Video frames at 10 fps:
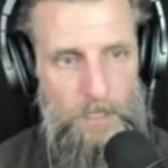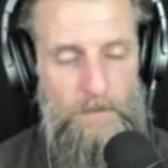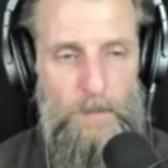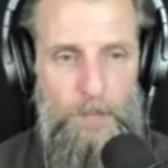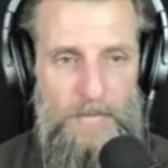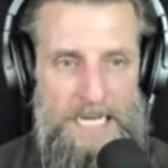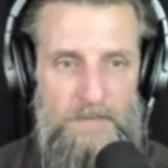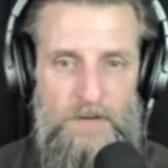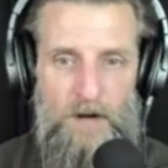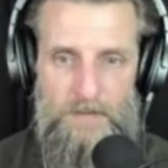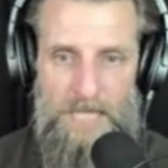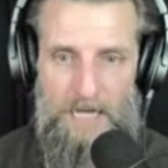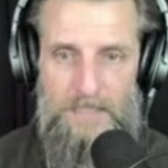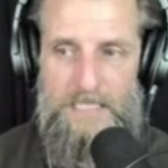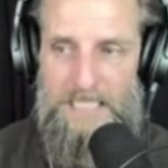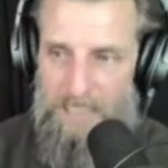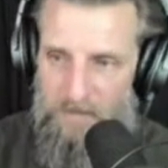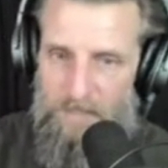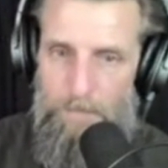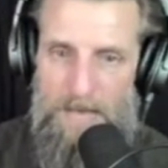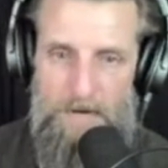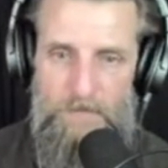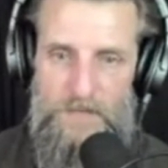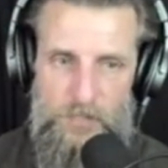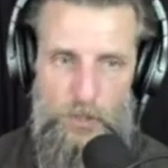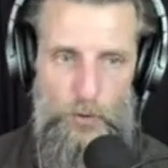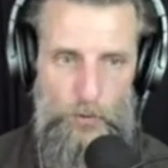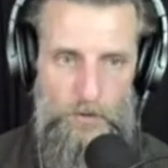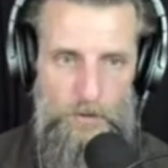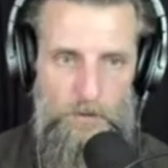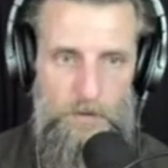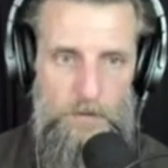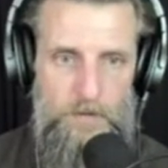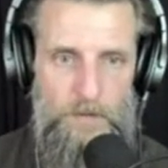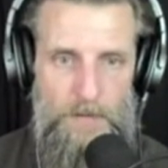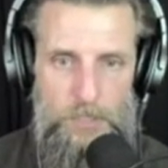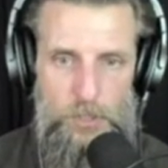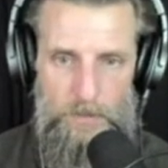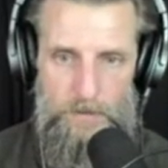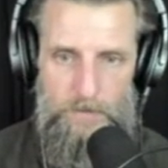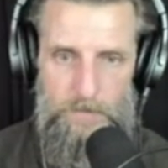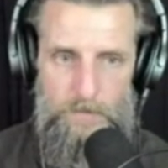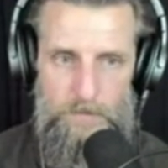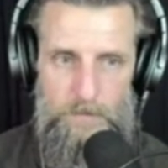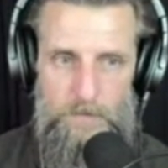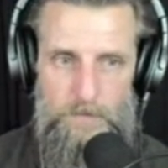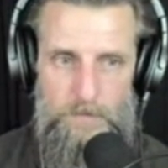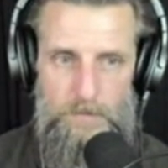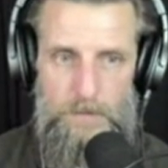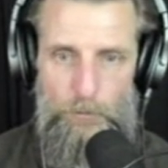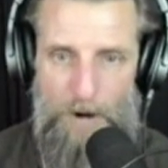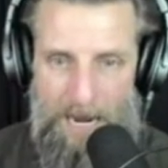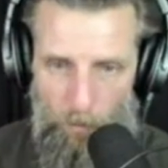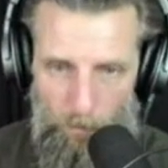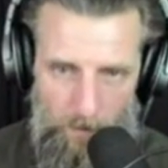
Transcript: The plane of causality is the metaphysical dimension, realm,